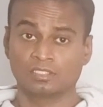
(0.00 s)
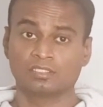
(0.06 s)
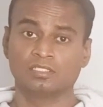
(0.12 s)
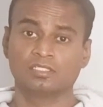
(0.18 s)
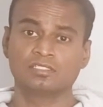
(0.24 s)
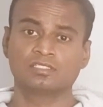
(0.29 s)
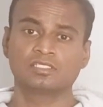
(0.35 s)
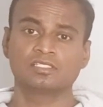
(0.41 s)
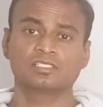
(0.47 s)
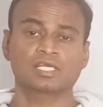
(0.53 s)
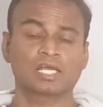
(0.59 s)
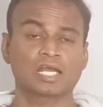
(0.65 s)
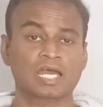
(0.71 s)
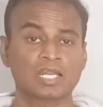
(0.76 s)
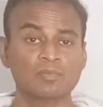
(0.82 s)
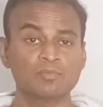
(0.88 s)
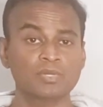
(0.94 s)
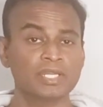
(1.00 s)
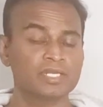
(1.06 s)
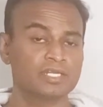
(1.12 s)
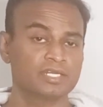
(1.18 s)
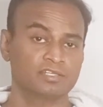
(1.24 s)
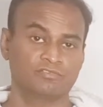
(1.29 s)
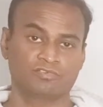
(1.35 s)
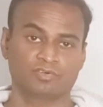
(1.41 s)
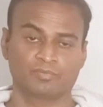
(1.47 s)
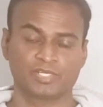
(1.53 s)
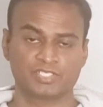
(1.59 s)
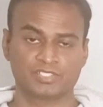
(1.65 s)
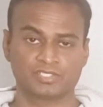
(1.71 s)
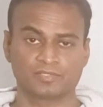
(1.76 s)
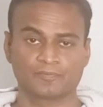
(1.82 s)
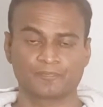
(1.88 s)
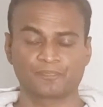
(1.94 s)
This is unblinded
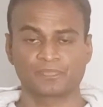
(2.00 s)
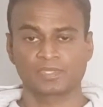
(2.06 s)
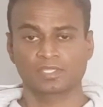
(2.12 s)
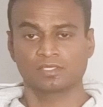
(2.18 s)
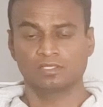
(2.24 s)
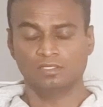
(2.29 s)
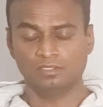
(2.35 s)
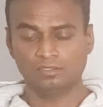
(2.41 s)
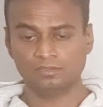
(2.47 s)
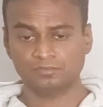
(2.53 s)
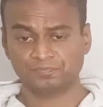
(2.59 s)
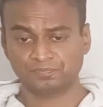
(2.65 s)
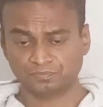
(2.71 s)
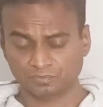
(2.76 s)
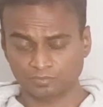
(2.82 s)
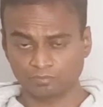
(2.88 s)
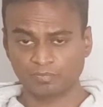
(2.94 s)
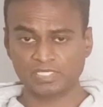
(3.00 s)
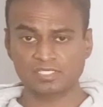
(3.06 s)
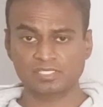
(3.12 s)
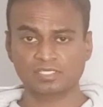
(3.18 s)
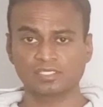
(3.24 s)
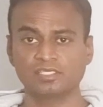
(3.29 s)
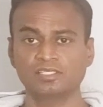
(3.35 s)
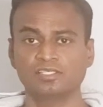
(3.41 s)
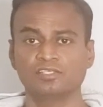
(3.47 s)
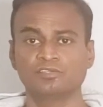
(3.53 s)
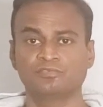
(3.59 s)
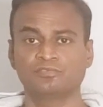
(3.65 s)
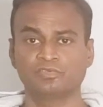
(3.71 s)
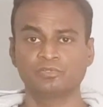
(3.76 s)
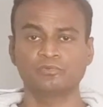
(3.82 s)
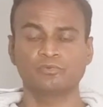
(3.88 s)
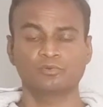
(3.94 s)
information. Basically,
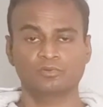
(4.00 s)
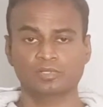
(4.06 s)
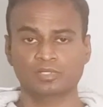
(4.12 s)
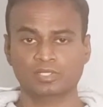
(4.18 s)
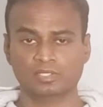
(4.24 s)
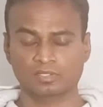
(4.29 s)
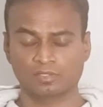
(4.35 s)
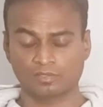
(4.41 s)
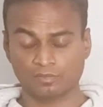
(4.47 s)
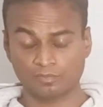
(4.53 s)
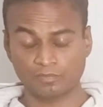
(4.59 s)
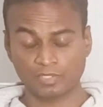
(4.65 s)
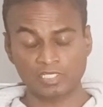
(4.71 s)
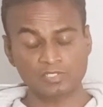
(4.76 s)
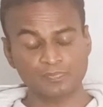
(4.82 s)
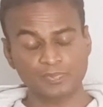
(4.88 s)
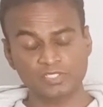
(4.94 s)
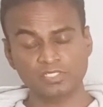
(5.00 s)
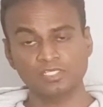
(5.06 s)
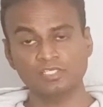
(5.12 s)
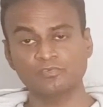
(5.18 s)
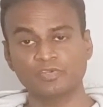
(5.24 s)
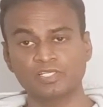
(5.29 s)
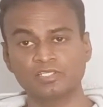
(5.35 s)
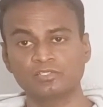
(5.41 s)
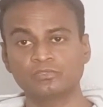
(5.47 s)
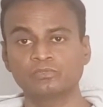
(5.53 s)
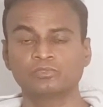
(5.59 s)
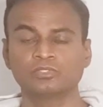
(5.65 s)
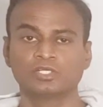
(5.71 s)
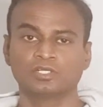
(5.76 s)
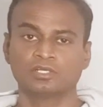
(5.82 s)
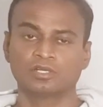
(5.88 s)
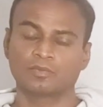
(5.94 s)
if you especially when you
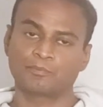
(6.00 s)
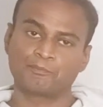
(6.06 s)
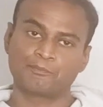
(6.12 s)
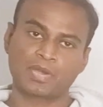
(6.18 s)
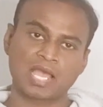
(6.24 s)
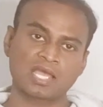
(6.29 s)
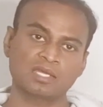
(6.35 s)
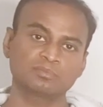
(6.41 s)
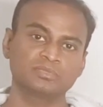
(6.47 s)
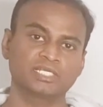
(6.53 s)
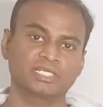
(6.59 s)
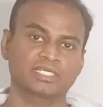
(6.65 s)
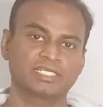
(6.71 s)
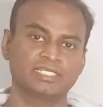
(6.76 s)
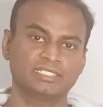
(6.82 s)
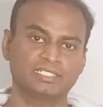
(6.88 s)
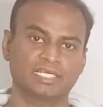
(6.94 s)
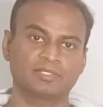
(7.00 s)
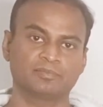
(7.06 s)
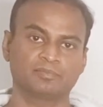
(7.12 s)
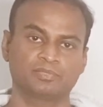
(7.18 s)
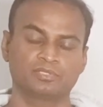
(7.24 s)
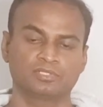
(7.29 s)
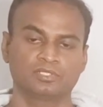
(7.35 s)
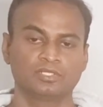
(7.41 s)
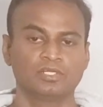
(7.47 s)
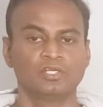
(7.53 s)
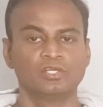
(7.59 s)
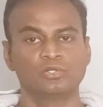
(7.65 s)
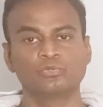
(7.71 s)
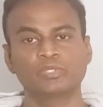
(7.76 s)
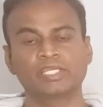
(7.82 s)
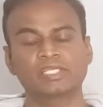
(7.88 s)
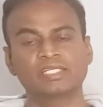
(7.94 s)
map the kit type
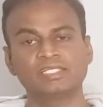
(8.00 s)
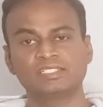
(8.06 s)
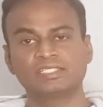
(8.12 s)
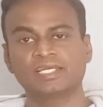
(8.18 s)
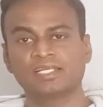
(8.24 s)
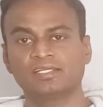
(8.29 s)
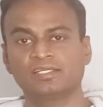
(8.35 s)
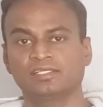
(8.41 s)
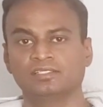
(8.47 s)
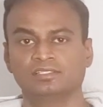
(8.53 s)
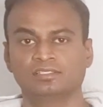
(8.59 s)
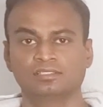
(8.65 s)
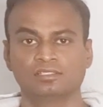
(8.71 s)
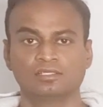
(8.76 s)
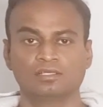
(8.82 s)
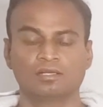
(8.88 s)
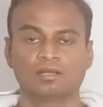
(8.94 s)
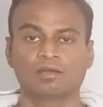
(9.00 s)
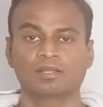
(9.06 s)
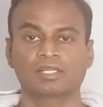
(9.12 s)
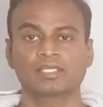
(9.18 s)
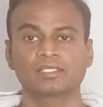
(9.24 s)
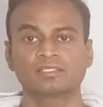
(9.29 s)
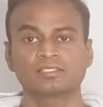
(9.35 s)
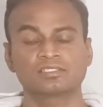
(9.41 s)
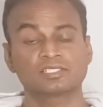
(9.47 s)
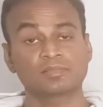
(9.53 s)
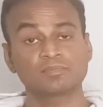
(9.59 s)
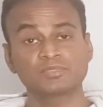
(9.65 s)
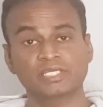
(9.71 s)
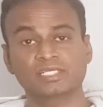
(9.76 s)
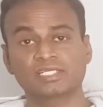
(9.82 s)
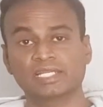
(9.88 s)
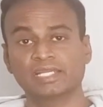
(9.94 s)
to a kit id or a
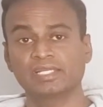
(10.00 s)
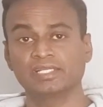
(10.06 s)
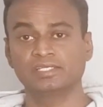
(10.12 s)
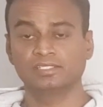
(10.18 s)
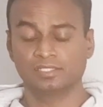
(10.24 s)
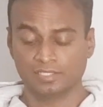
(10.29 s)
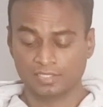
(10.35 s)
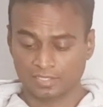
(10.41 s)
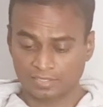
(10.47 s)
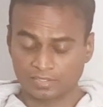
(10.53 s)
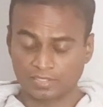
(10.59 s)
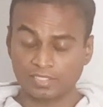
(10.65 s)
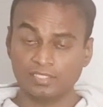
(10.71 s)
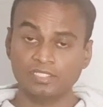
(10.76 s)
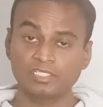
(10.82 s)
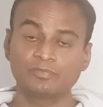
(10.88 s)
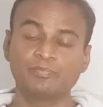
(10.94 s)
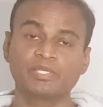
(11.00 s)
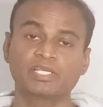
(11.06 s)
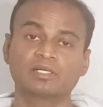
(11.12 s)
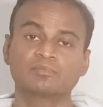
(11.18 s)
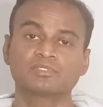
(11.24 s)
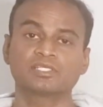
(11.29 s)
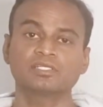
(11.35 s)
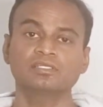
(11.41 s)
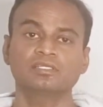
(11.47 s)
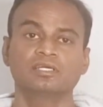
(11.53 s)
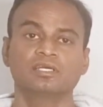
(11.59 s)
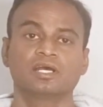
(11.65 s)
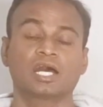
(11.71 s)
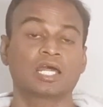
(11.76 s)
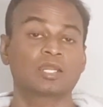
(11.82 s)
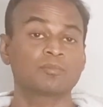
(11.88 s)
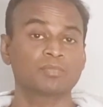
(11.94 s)
subject id, then it becomes an
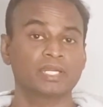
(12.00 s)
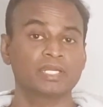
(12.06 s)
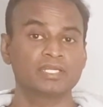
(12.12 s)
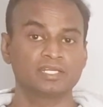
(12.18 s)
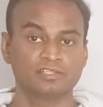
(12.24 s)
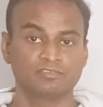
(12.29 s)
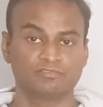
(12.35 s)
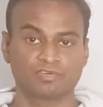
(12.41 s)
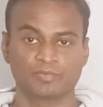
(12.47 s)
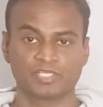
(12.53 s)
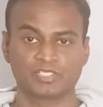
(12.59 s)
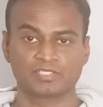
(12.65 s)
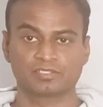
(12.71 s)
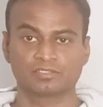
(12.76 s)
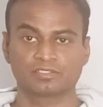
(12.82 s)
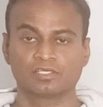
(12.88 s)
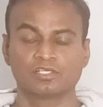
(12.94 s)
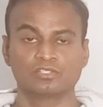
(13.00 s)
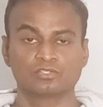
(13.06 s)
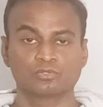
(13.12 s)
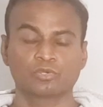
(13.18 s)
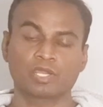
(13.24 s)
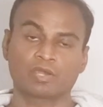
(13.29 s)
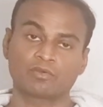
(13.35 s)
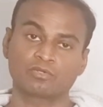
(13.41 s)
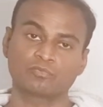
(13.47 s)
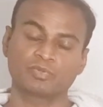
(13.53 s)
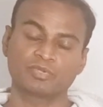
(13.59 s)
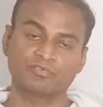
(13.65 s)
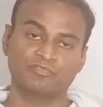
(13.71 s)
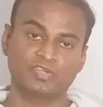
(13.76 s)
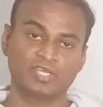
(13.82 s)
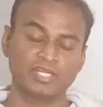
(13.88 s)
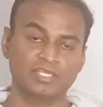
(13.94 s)
unblinded information. So you have to
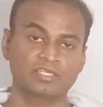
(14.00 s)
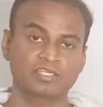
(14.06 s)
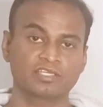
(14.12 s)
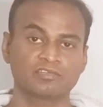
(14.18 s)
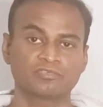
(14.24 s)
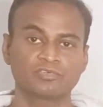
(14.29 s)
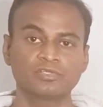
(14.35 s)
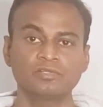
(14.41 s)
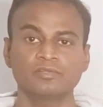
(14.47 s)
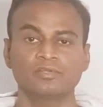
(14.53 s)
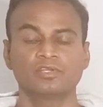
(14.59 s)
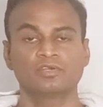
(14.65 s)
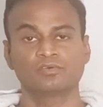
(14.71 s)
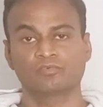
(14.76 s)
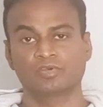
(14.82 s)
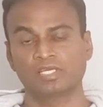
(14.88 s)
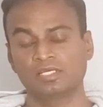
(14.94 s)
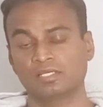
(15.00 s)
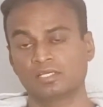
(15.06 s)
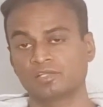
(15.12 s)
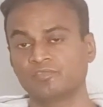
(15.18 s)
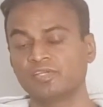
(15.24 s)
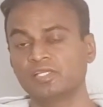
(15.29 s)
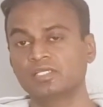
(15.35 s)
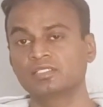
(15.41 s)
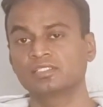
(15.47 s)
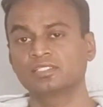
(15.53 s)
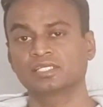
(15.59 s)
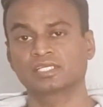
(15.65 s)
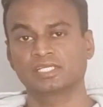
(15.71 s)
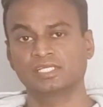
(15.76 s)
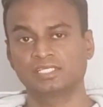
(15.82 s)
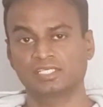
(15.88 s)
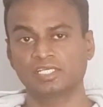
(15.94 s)
be very careful while revealing the
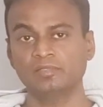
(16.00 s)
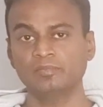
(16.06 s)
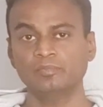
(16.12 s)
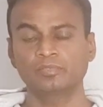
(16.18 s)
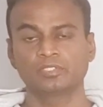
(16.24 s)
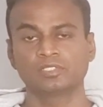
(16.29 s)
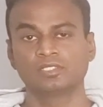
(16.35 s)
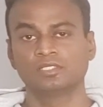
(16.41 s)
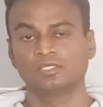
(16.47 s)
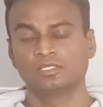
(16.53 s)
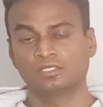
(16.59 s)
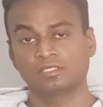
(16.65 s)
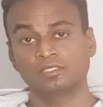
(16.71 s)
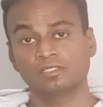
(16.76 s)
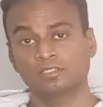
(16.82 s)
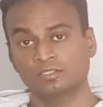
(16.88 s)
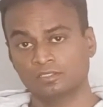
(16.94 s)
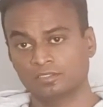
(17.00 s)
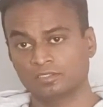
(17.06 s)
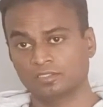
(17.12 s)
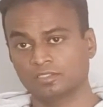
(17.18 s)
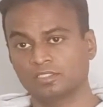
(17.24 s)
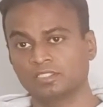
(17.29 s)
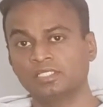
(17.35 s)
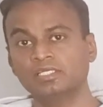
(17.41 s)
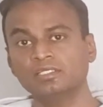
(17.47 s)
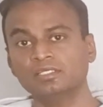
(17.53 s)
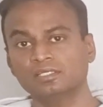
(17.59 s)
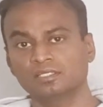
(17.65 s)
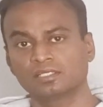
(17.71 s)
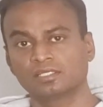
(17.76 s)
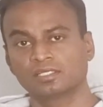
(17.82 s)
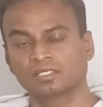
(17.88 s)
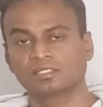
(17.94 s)
kit type in a
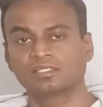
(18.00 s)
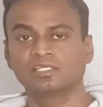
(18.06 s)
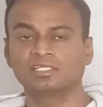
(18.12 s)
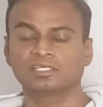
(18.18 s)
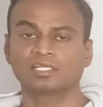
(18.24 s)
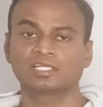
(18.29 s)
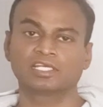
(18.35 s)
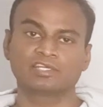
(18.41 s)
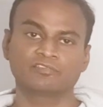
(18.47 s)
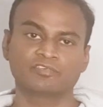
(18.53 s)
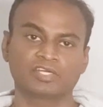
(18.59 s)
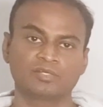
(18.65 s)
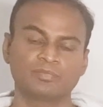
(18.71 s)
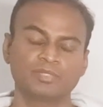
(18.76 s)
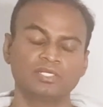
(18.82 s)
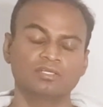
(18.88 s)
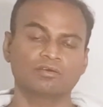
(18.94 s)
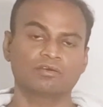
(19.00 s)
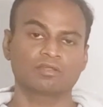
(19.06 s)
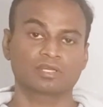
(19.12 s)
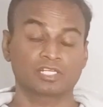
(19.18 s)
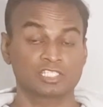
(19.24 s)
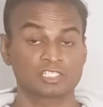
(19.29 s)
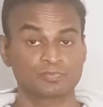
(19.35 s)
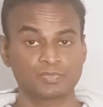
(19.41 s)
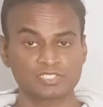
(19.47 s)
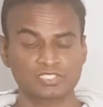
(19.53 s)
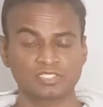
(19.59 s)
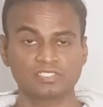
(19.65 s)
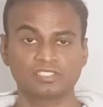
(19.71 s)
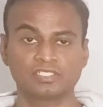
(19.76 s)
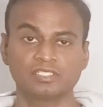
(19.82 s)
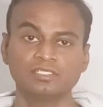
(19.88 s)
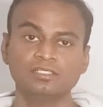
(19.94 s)
clinical environment or
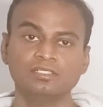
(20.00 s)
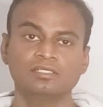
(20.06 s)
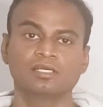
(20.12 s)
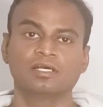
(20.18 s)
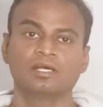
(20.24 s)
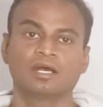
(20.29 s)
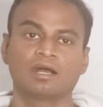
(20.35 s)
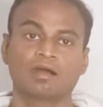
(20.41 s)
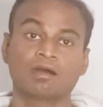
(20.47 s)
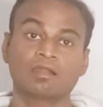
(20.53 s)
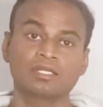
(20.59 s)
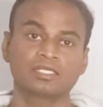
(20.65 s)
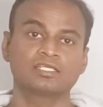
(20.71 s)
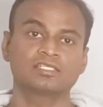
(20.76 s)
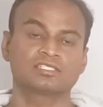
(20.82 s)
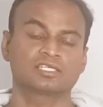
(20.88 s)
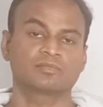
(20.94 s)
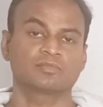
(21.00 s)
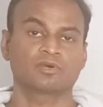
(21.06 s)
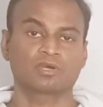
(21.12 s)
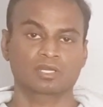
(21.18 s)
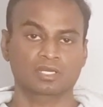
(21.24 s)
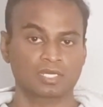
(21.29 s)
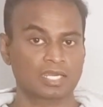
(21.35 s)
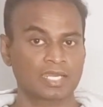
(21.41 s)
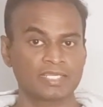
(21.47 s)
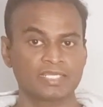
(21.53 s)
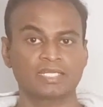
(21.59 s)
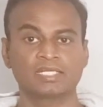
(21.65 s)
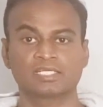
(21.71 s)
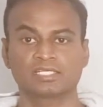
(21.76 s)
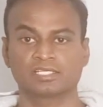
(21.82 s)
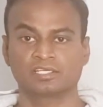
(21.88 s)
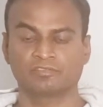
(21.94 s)
especially in an RTSM or
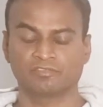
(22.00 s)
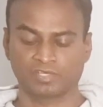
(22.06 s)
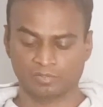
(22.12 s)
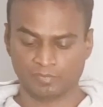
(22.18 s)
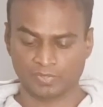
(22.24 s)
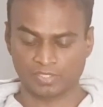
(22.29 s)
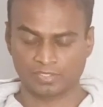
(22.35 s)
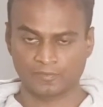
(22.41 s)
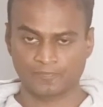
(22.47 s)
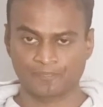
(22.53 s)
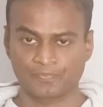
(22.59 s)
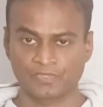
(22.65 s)
IRT environment.